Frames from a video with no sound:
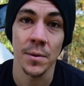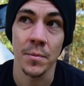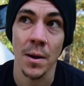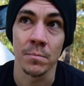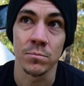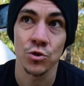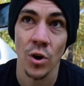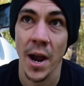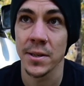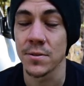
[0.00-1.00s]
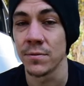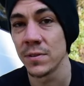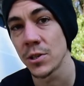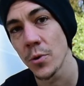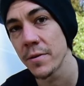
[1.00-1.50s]
I'm trying to
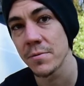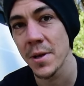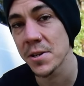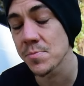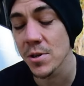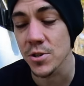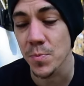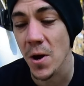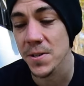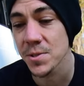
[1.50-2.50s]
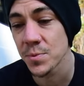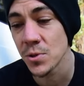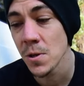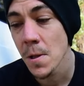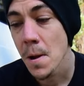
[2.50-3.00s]
veer away from that as much as possible.